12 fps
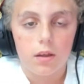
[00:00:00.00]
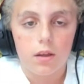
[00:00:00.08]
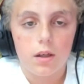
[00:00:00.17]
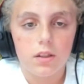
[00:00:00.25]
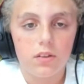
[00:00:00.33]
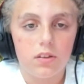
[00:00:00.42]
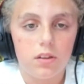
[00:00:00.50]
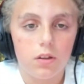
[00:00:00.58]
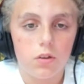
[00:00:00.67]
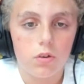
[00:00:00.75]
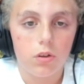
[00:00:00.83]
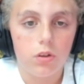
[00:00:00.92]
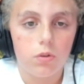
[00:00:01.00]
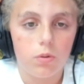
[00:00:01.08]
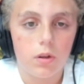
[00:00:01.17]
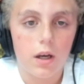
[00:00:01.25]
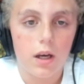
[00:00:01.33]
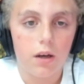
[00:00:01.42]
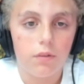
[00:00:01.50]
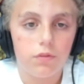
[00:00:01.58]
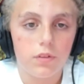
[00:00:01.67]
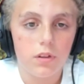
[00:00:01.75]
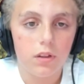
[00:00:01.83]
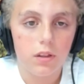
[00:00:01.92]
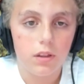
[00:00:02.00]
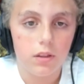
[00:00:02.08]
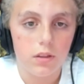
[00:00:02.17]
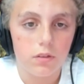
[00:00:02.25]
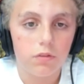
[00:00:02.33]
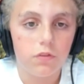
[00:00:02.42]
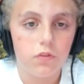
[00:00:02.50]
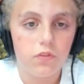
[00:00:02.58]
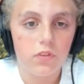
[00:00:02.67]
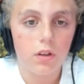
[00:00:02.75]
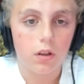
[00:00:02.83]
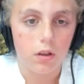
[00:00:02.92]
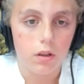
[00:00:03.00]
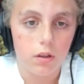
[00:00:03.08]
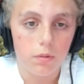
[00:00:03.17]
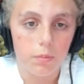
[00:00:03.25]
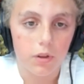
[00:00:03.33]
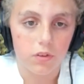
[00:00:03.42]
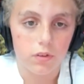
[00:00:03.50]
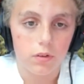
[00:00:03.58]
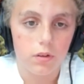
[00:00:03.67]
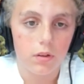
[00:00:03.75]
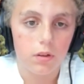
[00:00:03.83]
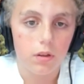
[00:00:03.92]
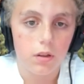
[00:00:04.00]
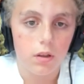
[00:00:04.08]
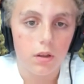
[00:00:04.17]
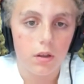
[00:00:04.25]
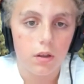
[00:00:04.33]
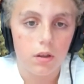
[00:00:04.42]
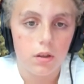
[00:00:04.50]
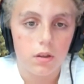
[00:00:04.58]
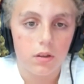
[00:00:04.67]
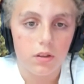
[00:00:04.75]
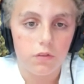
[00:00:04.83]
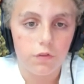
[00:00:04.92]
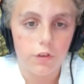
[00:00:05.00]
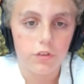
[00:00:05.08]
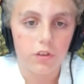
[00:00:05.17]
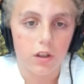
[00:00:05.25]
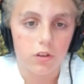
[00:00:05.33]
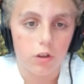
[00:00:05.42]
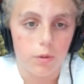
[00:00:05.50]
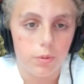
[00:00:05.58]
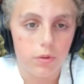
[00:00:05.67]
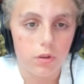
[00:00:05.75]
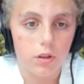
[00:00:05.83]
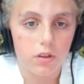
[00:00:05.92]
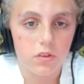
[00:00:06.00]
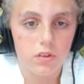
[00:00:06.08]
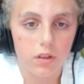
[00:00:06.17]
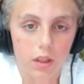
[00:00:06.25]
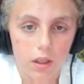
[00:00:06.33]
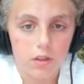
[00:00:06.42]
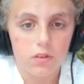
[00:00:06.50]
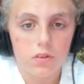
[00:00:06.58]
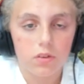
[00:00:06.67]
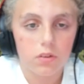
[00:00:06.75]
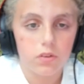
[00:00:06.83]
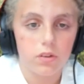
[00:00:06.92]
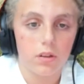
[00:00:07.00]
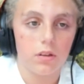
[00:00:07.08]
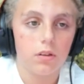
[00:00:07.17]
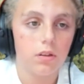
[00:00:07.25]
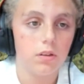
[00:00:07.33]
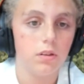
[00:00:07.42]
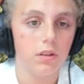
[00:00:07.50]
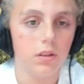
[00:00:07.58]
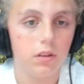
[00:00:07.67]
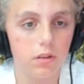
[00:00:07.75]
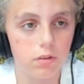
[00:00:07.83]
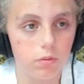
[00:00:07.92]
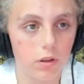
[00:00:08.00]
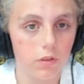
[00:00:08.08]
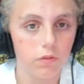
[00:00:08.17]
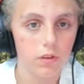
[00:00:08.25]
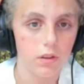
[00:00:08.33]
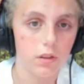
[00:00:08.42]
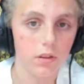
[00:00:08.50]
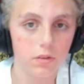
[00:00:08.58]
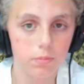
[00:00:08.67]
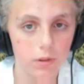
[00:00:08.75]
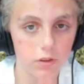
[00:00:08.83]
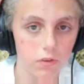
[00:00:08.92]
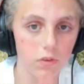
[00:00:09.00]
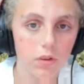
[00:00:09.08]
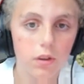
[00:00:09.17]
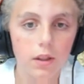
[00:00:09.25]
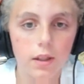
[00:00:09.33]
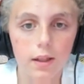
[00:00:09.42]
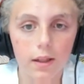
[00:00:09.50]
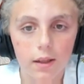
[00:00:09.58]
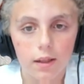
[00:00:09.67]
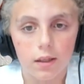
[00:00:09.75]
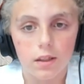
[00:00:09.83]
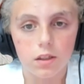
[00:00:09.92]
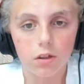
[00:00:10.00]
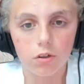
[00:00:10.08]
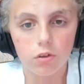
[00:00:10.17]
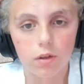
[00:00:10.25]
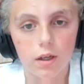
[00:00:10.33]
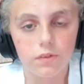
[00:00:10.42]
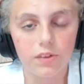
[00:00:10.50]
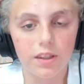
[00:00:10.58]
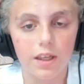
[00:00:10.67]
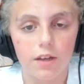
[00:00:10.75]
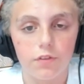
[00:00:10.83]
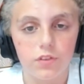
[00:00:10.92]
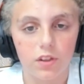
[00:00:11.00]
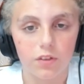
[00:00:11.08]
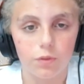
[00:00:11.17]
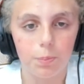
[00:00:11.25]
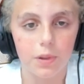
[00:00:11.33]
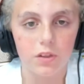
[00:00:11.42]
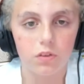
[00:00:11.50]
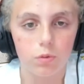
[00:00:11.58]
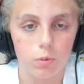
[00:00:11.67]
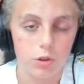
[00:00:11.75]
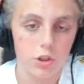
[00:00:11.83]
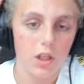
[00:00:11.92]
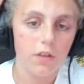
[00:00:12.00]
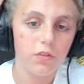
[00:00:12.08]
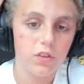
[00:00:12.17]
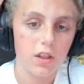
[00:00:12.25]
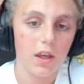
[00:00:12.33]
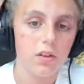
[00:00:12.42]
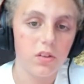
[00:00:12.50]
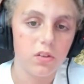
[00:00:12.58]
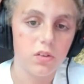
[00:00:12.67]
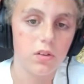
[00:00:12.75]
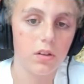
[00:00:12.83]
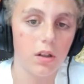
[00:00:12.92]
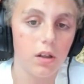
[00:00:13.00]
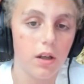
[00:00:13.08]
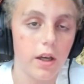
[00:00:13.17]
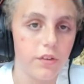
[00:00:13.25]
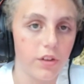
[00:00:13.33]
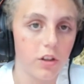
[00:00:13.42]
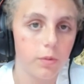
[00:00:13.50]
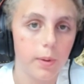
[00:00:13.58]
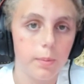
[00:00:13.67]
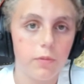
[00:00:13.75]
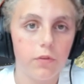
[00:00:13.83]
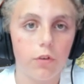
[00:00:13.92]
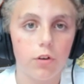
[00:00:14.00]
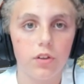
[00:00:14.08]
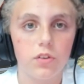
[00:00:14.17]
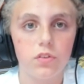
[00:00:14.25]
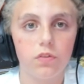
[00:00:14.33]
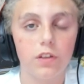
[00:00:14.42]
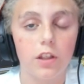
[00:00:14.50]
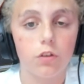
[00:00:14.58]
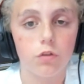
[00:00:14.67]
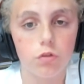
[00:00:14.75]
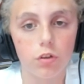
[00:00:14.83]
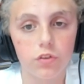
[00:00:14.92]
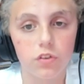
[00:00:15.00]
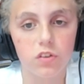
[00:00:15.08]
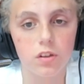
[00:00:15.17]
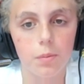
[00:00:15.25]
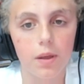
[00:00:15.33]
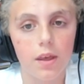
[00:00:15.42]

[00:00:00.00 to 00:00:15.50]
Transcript: And here you have the fill button. The fill select knob, you can select one of the buttons. Here you have the FCS bit switch. FCS, as I explained before, is flight control system,